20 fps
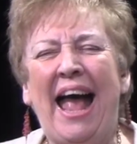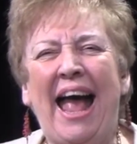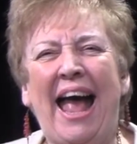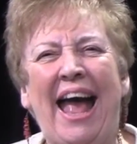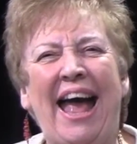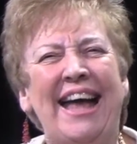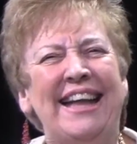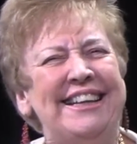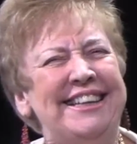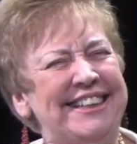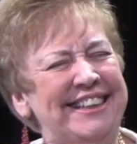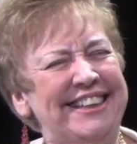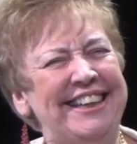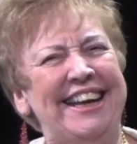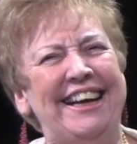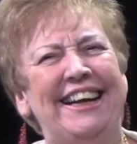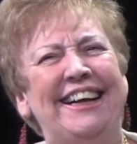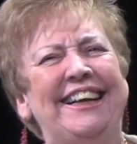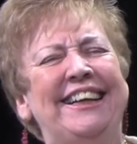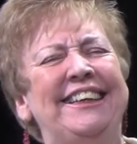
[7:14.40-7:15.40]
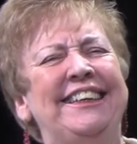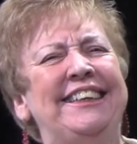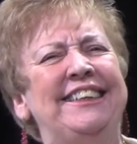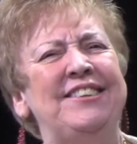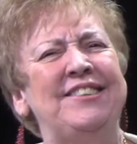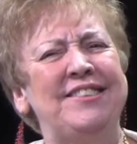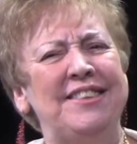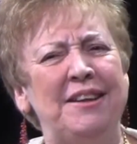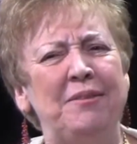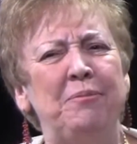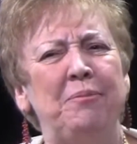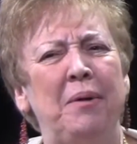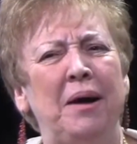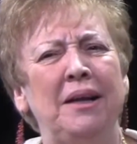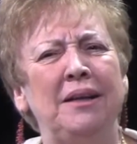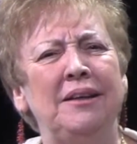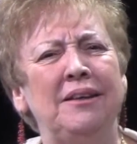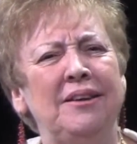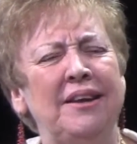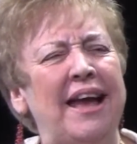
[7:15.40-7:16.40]
And yeah, and he said,
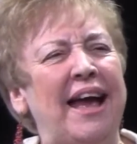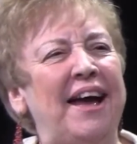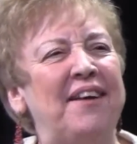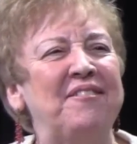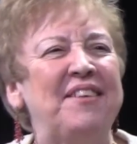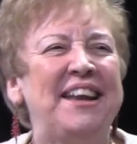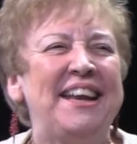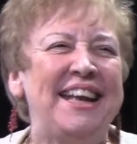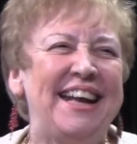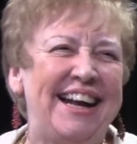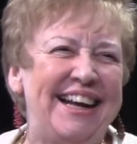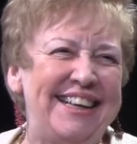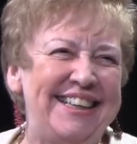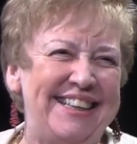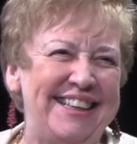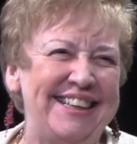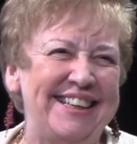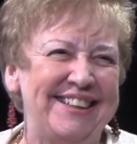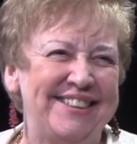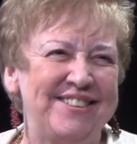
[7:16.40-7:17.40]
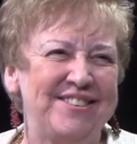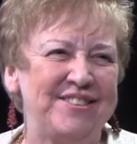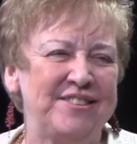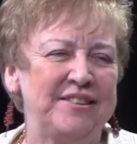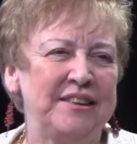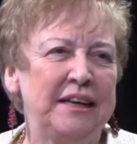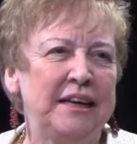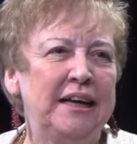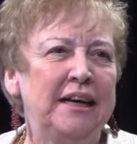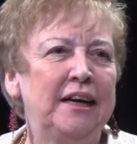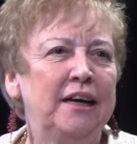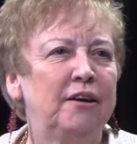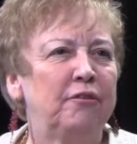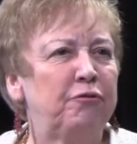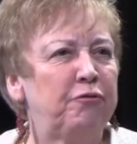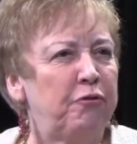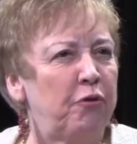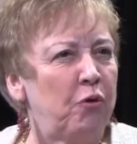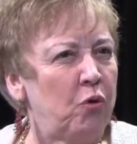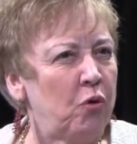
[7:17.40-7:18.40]
but do you have any ideas
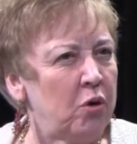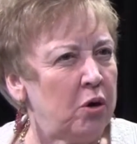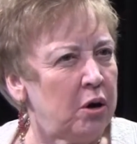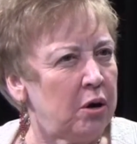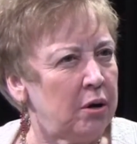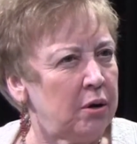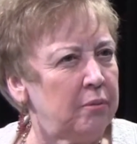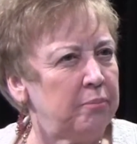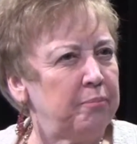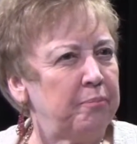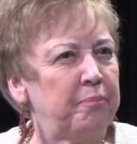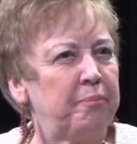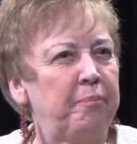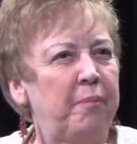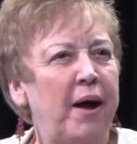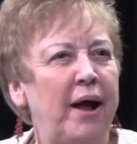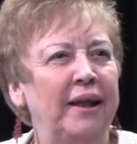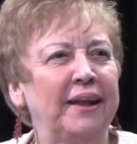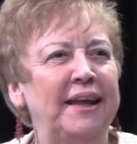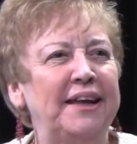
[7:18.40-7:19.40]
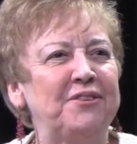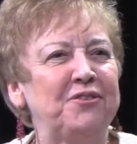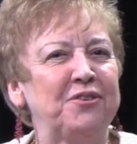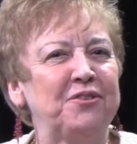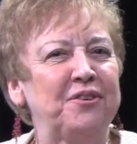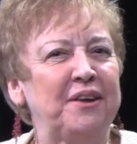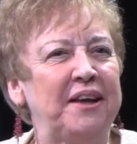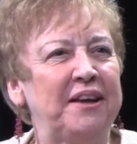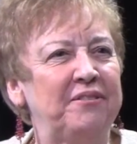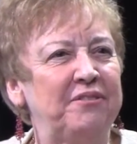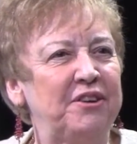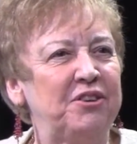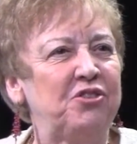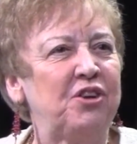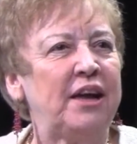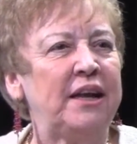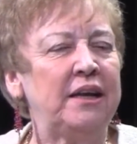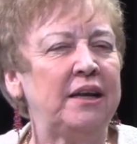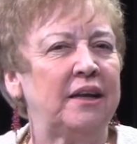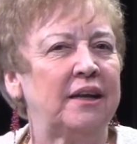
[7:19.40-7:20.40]
for a legislative
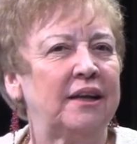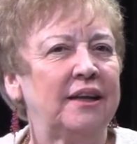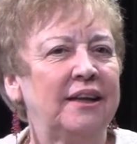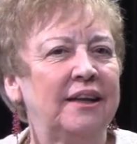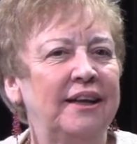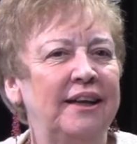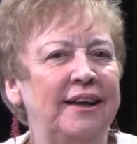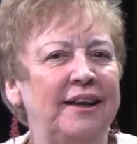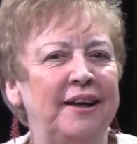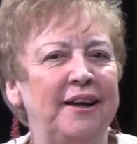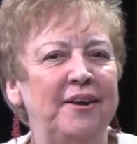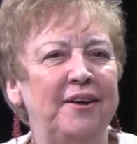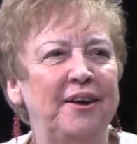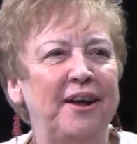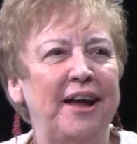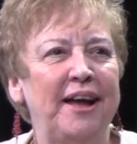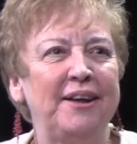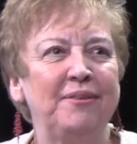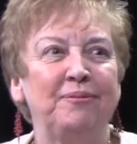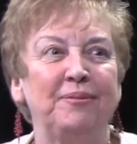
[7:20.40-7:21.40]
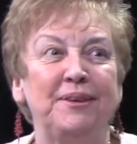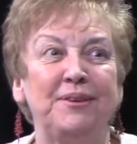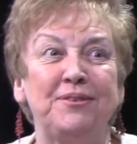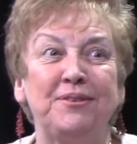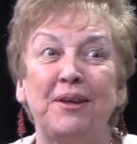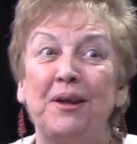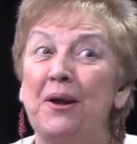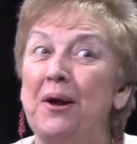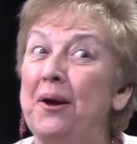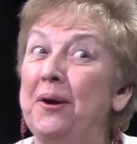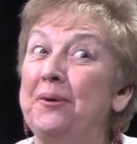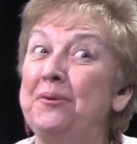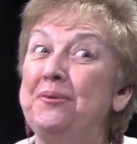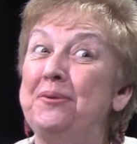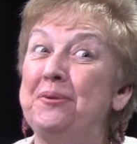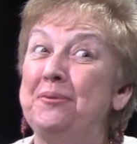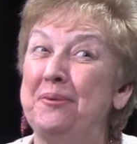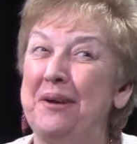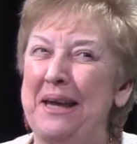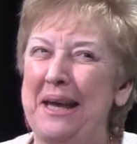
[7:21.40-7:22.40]
agenda? And we said, oh,
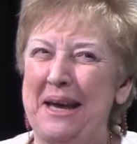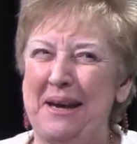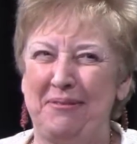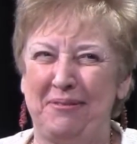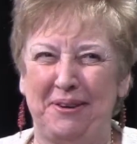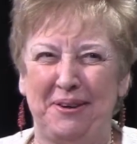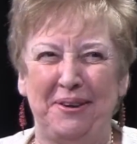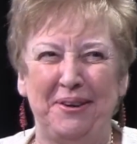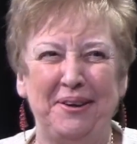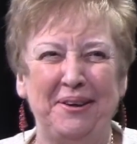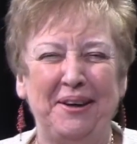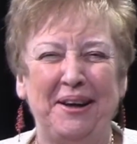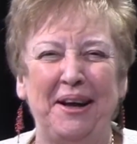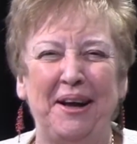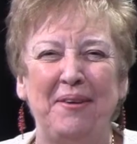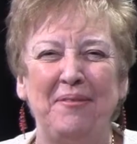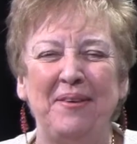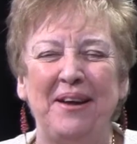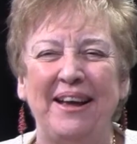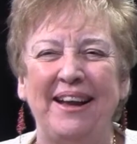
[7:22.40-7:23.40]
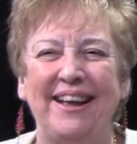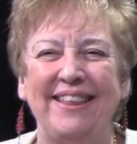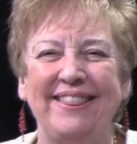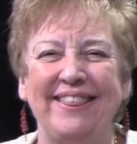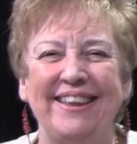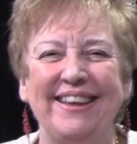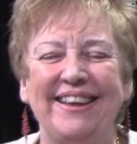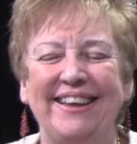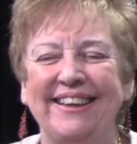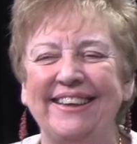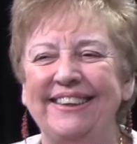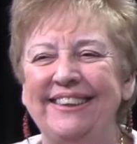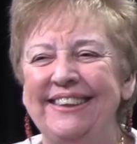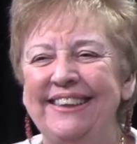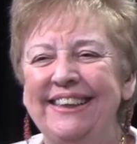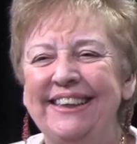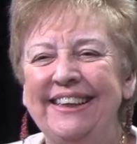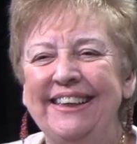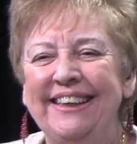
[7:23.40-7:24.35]
do we ever? But I think in